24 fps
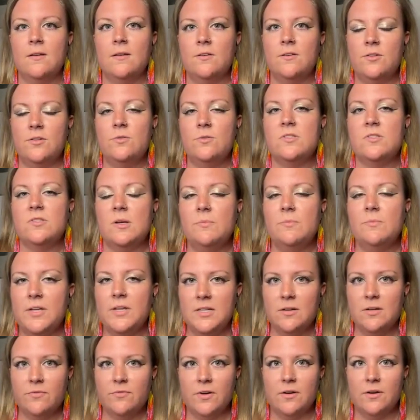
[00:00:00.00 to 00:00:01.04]
do something
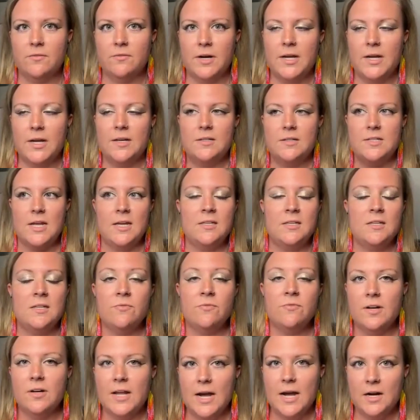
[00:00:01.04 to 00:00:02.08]
different, right? Take
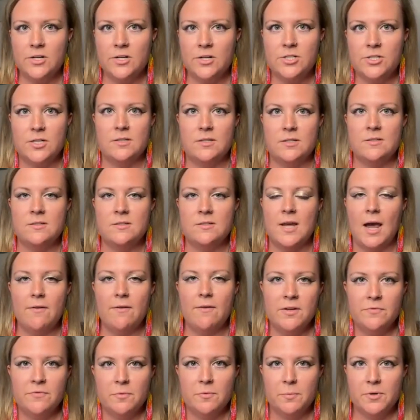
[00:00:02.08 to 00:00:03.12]
different actions, have
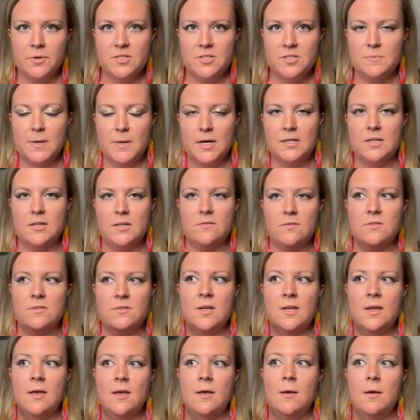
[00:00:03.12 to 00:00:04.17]
different perspectives,
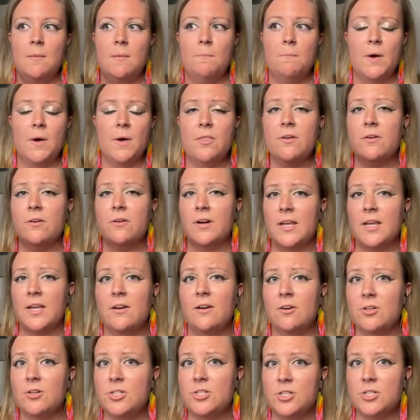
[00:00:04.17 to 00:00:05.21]
mothering
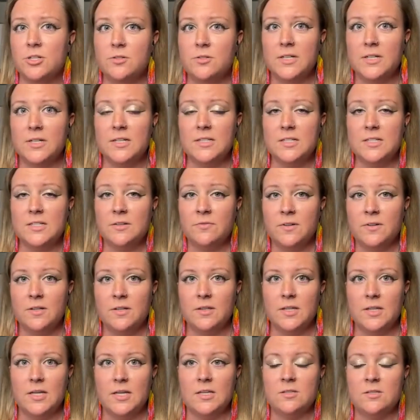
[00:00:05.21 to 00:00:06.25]
your children
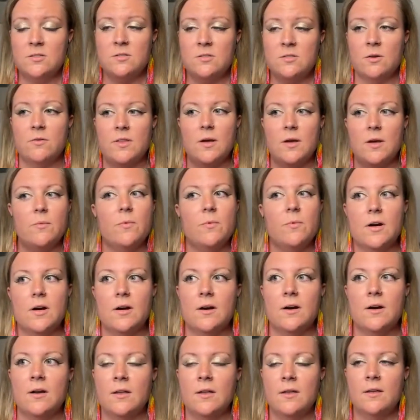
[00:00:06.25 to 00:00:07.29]
differently so that
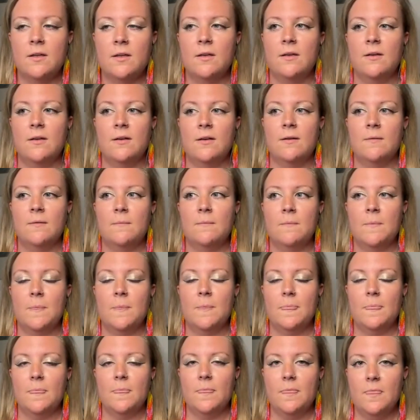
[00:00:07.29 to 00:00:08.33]
we're
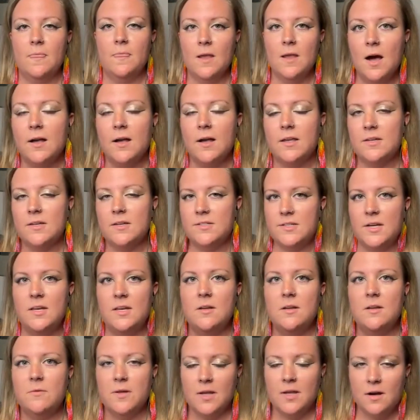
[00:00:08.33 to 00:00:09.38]
not
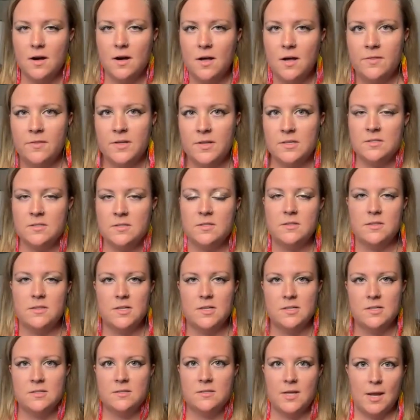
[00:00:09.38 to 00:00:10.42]
continuing on these
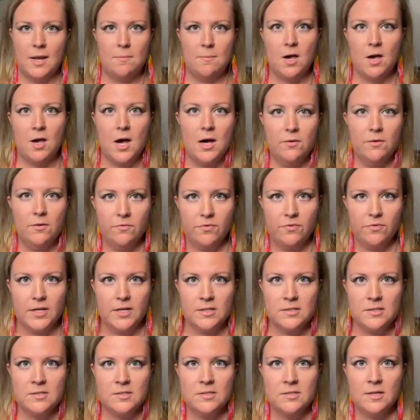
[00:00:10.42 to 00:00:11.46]
same
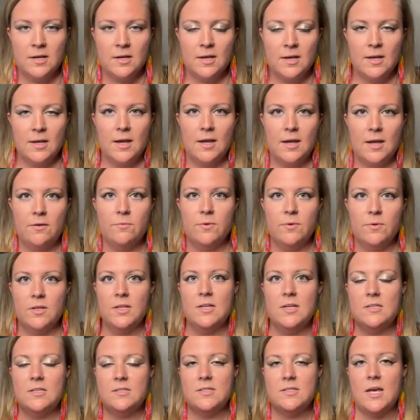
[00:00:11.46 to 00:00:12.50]
conflicts, and
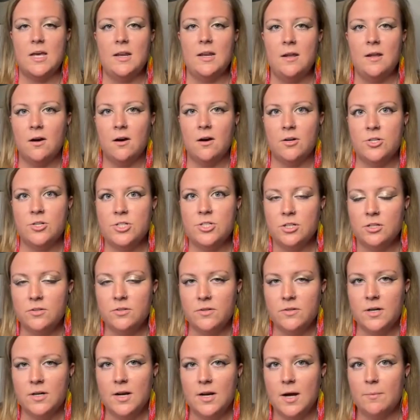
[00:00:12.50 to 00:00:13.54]
really setting our
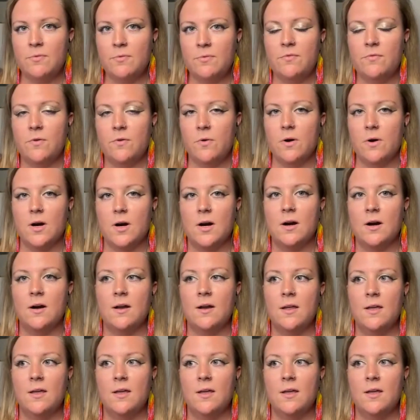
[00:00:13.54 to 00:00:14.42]
children up for